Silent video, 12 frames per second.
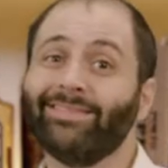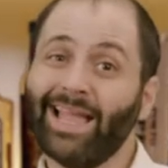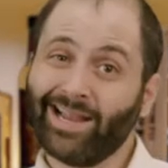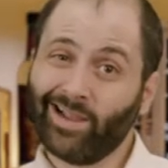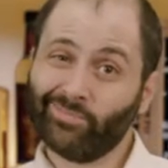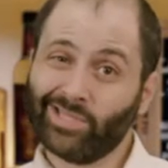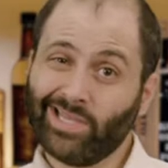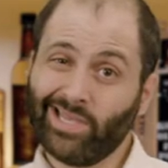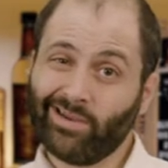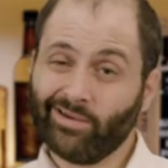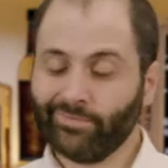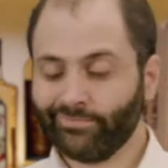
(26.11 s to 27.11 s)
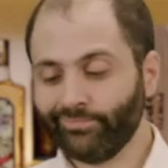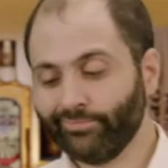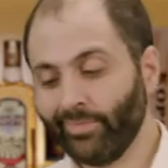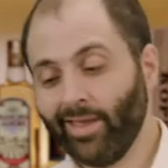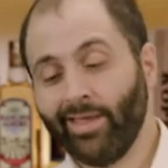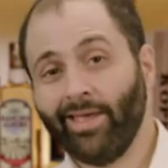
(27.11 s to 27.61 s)
Then comes the kicker.
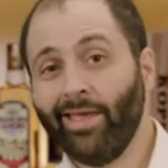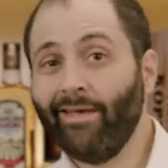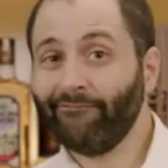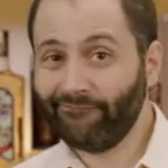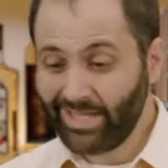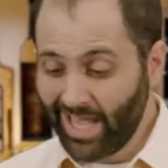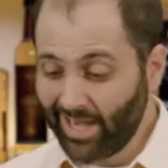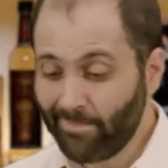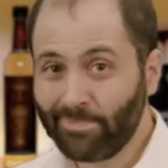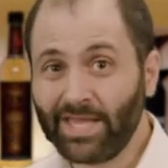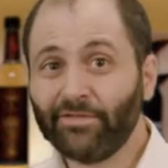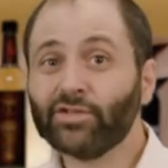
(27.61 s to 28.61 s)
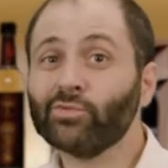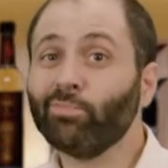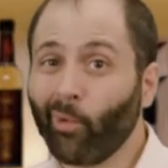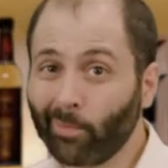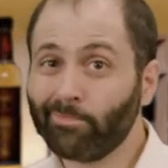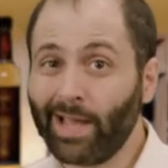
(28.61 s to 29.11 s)
Vienna beef
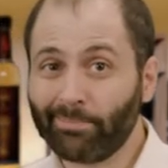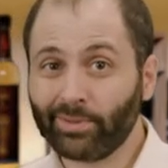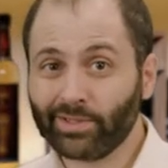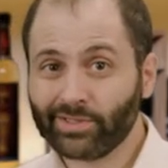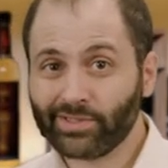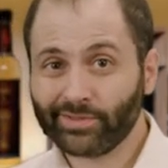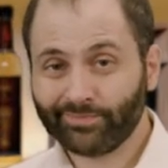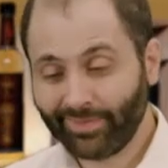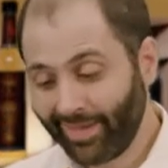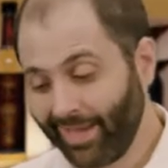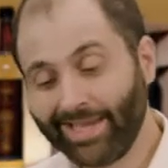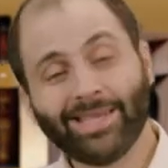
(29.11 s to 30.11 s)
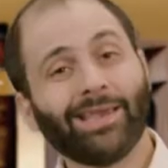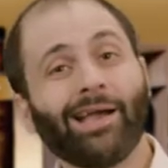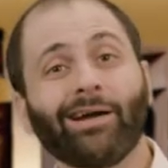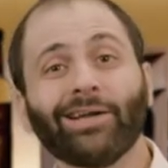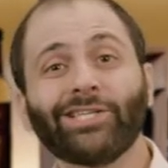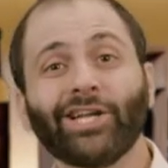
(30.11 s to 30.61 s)
sport peppers. And you
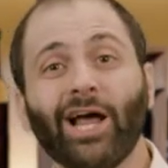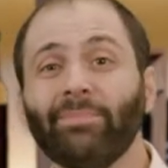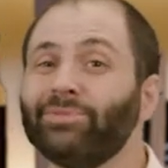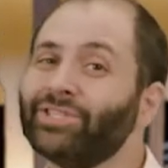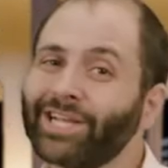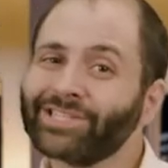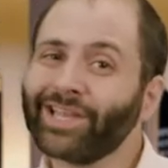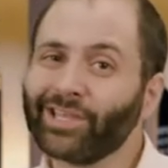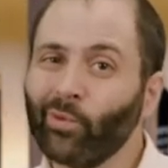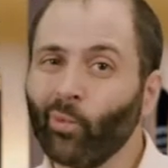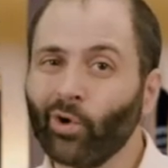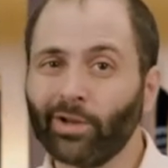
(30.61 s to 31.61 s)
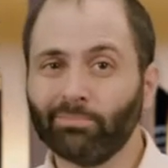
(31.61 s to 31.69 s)
garnish it up just like you would a